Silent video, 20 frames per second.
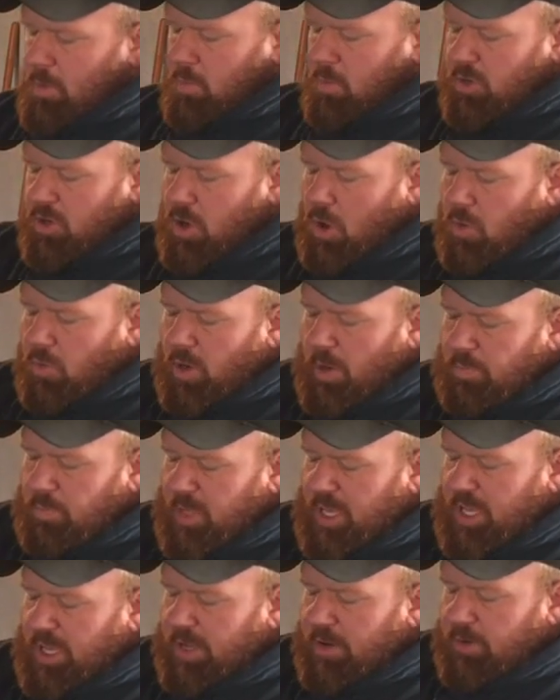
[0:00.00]
When you hold up
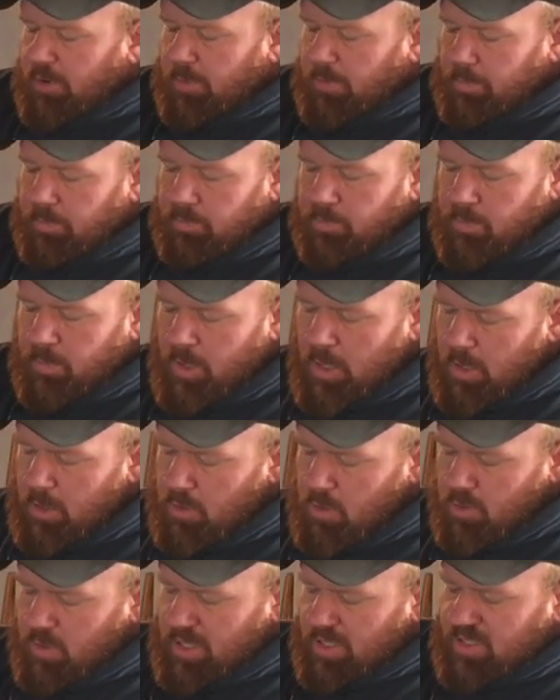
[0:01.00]
the ear,
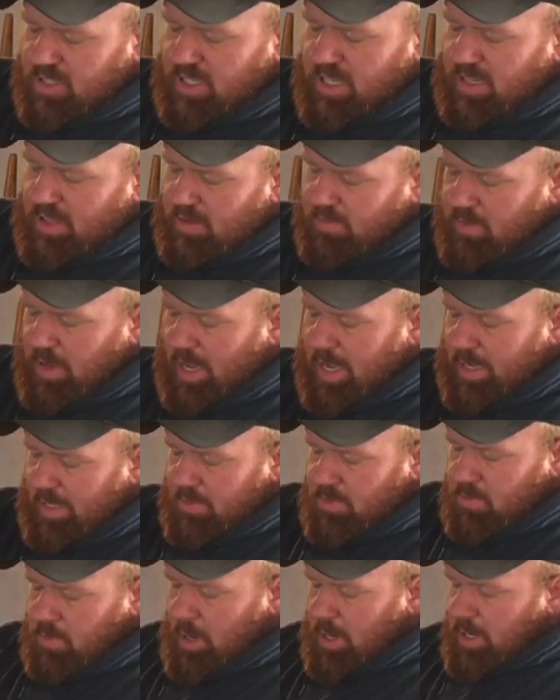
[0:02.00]
you can see the
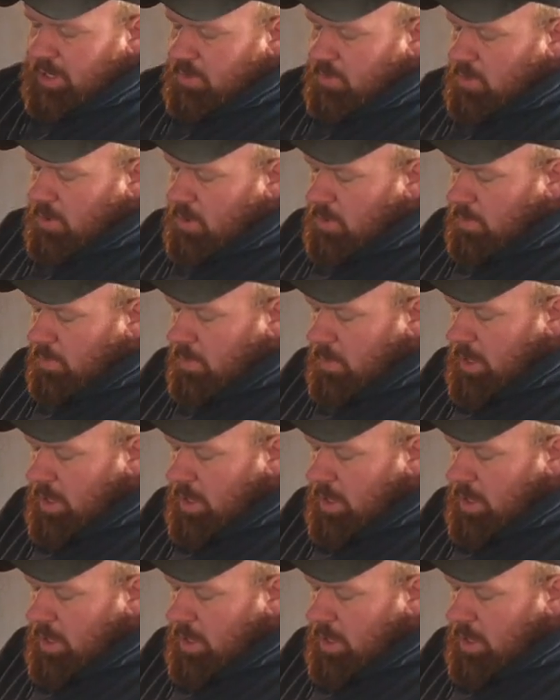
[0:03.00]
veins running through.